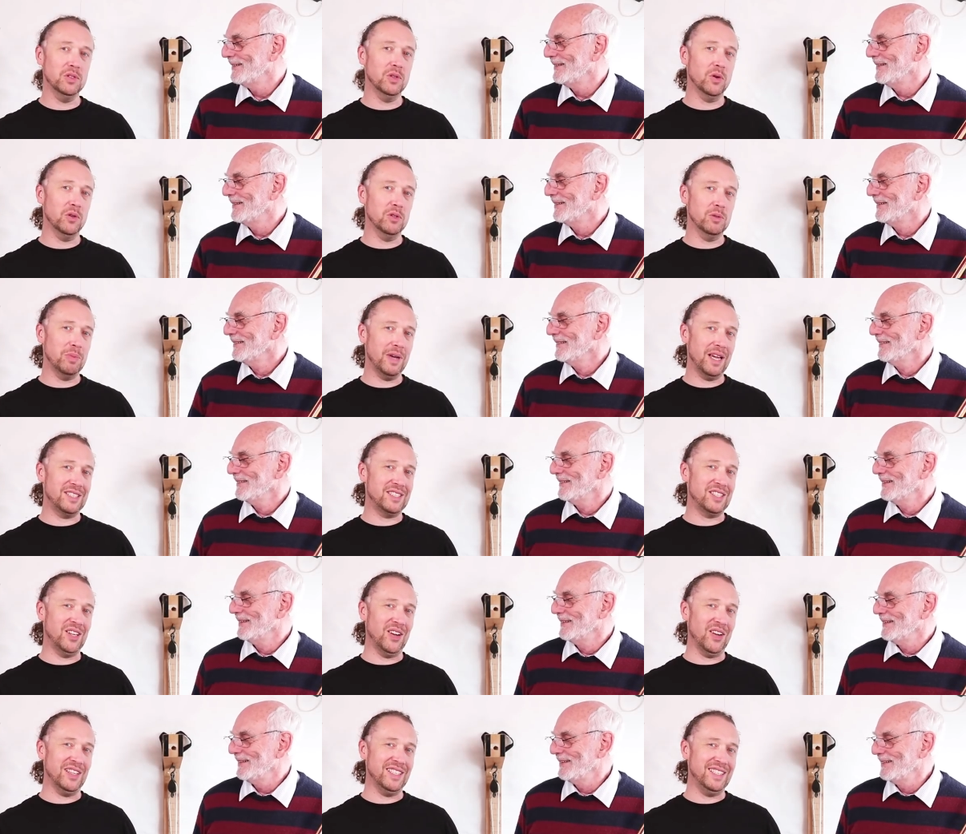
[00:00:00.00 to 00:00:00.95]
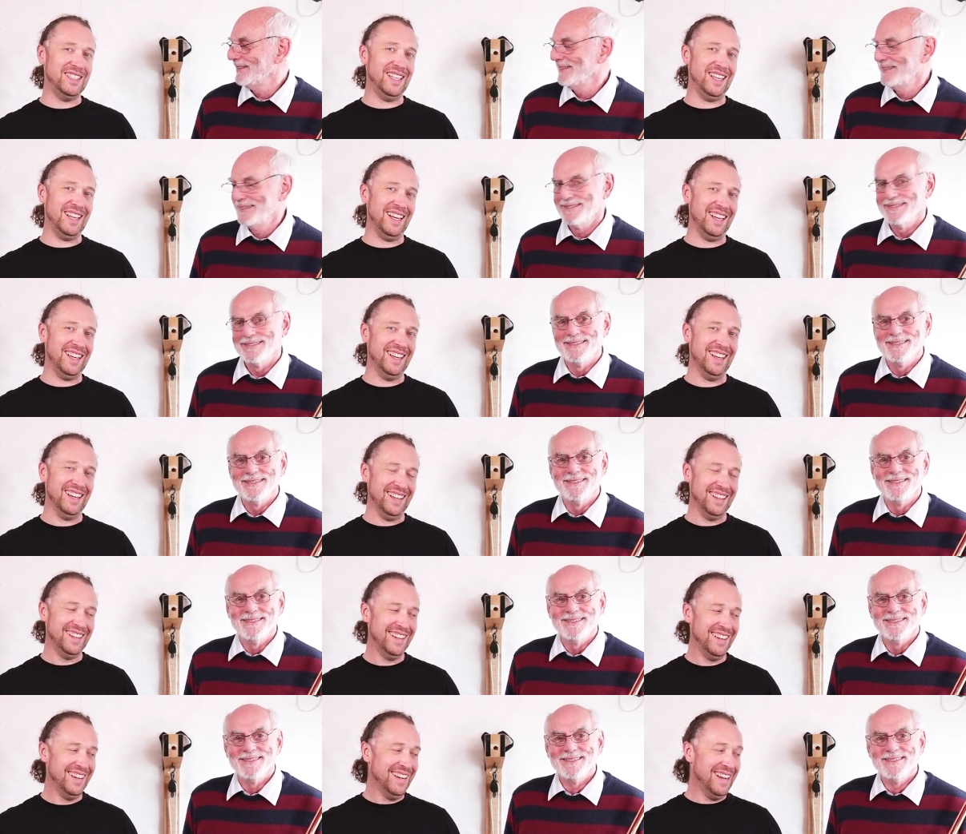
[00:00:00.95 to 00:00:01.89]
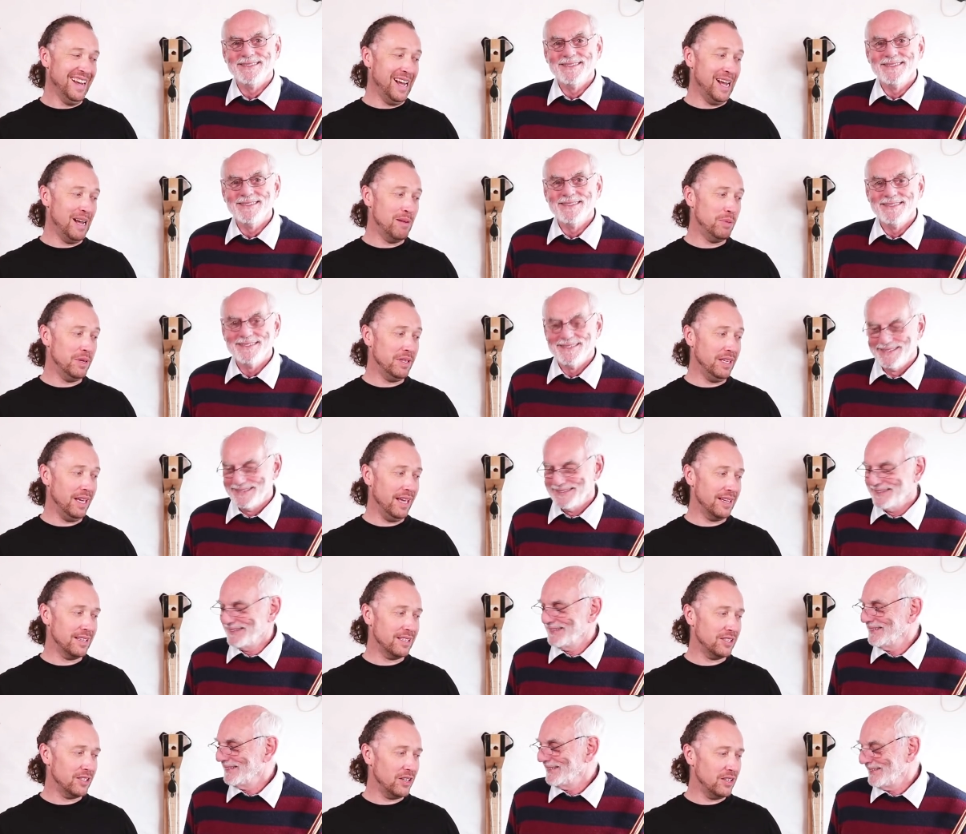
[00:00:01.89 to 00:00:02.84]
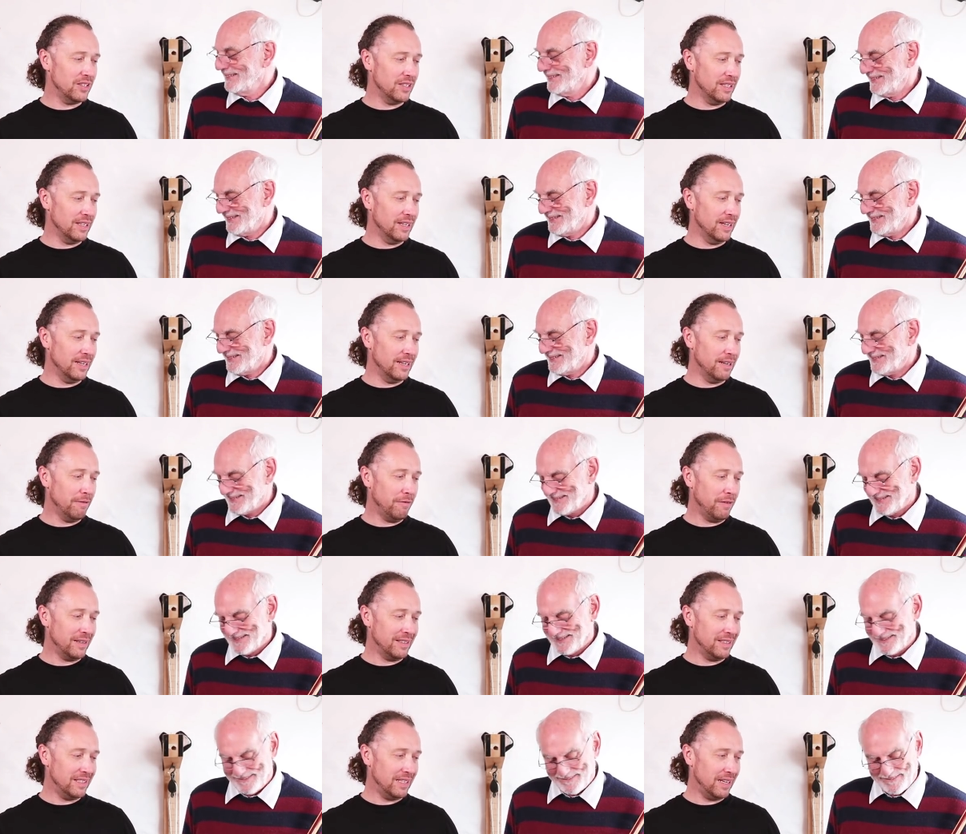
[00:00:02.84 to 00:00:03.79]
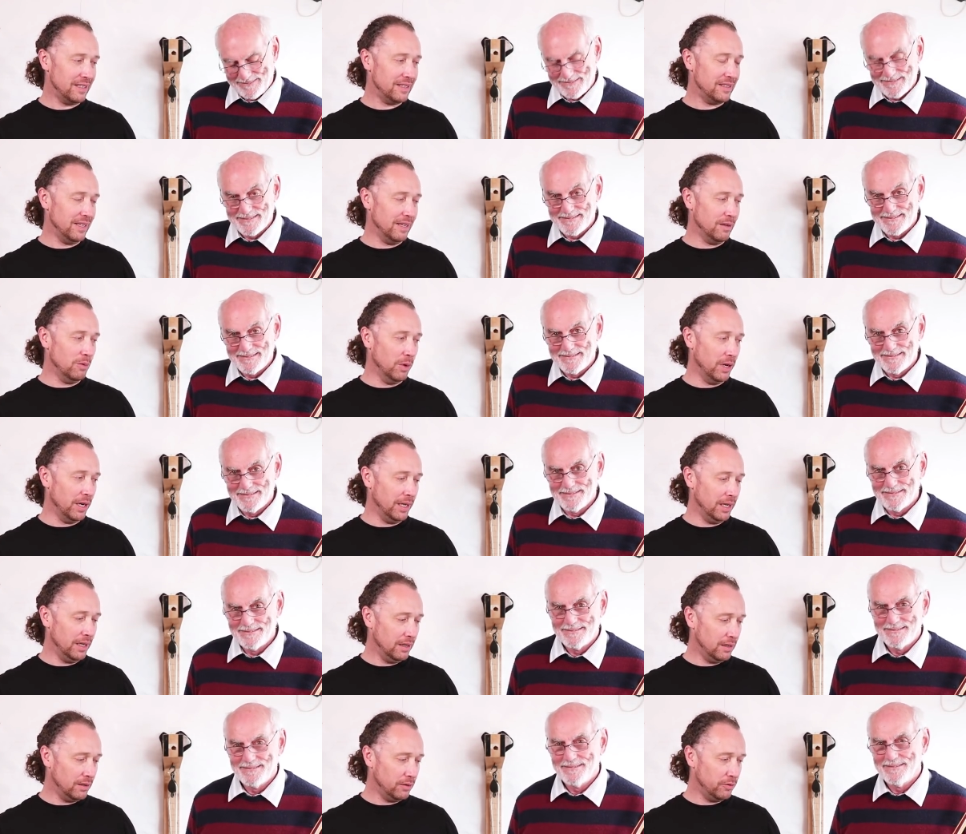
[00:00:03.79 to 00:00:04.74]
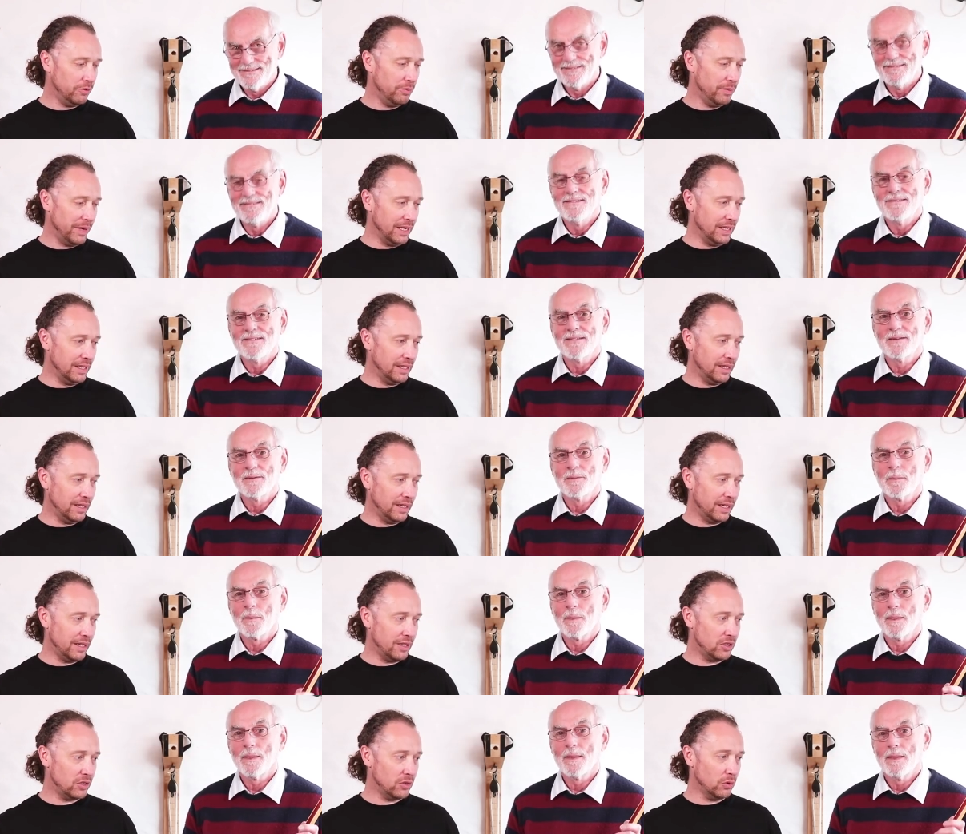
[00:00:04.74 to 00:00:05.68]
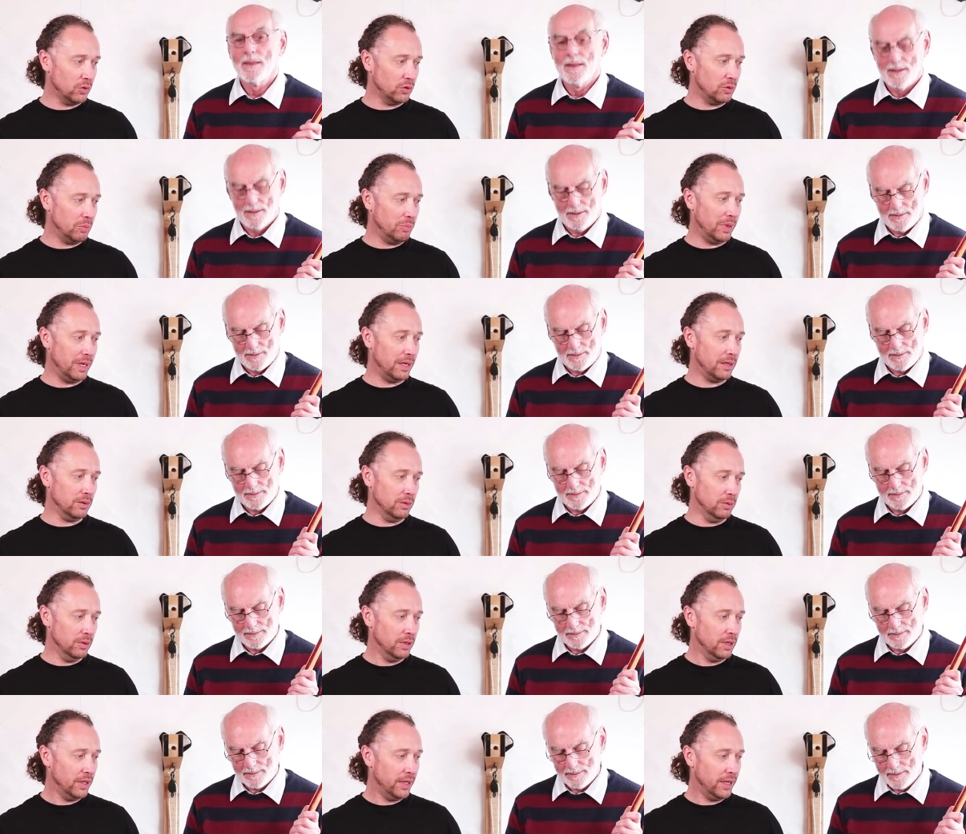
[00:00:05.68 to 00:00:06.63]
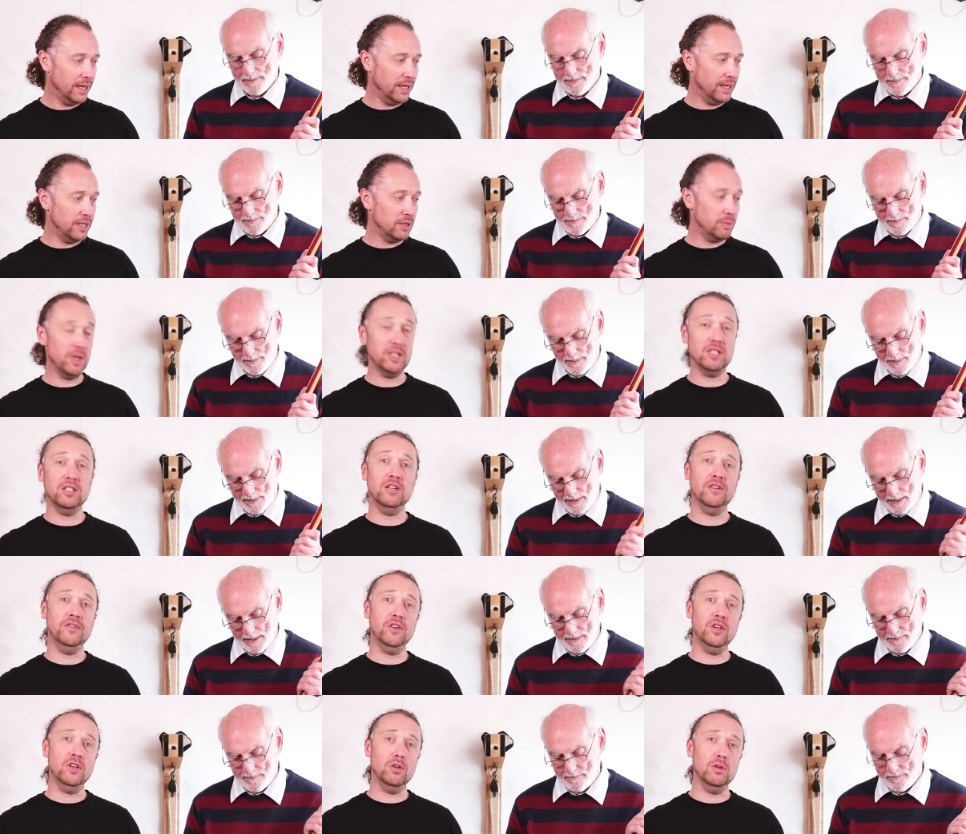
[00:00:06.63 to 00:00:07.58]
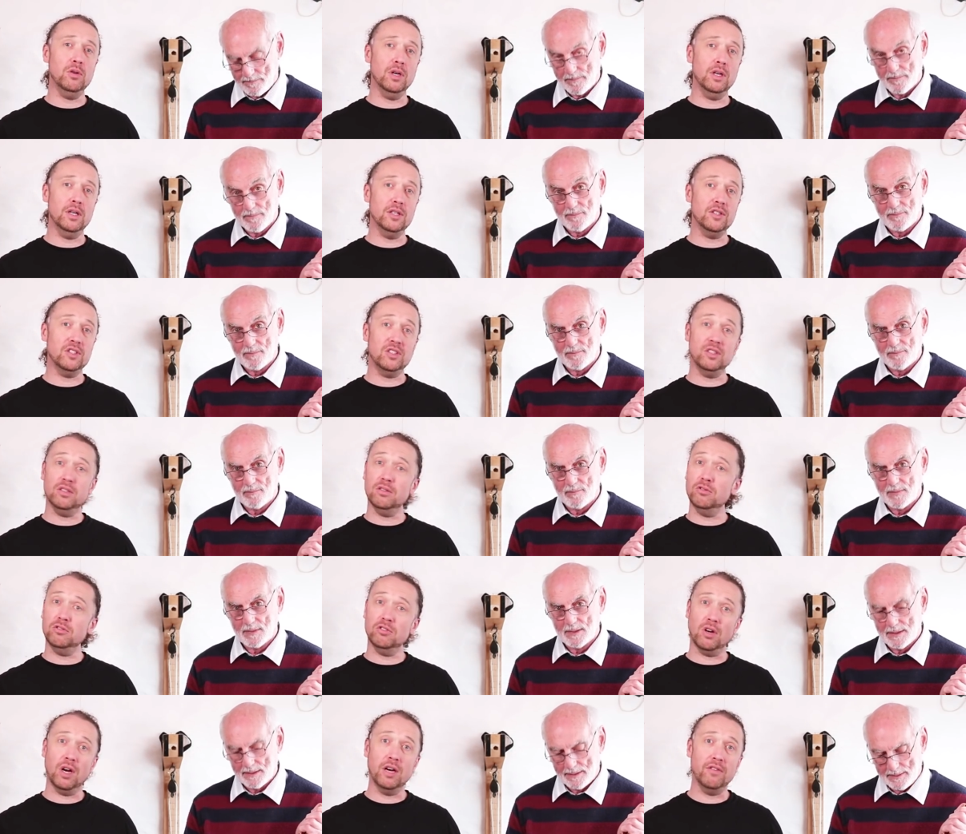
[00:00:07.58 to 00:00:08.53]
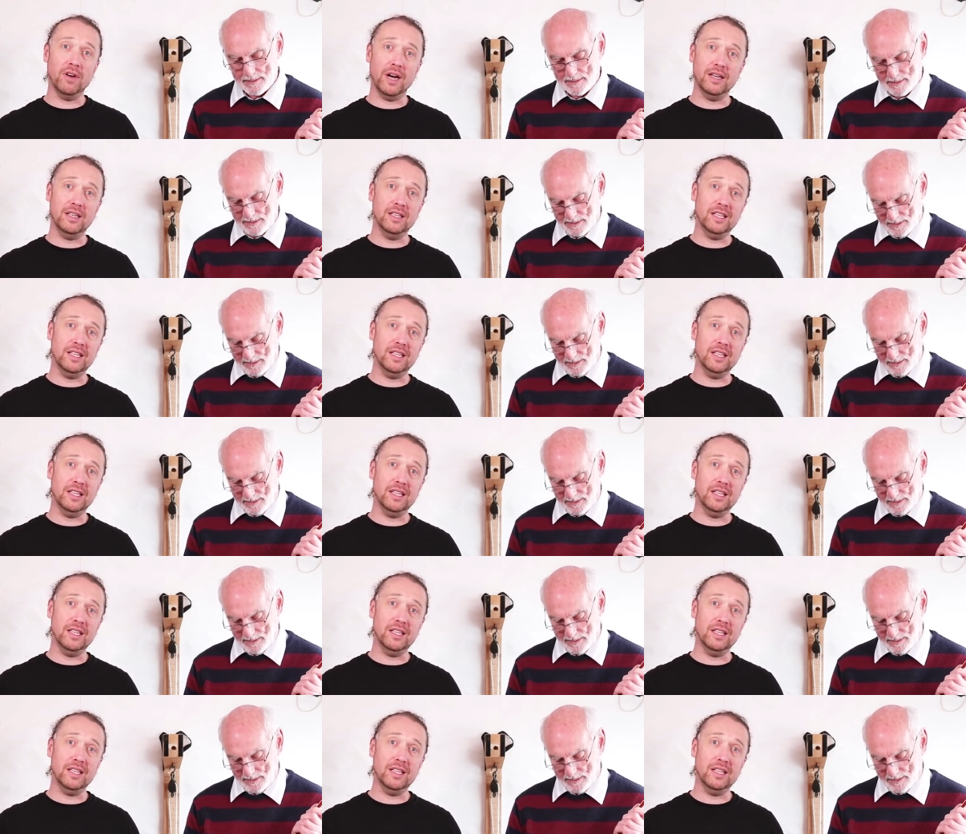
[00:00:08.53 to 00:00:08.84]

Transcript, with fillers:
Speaker 1: not the best idea. Uh, but yeah, certainly a fantastic way of making a short bow, uh, especially if you uh, still drive around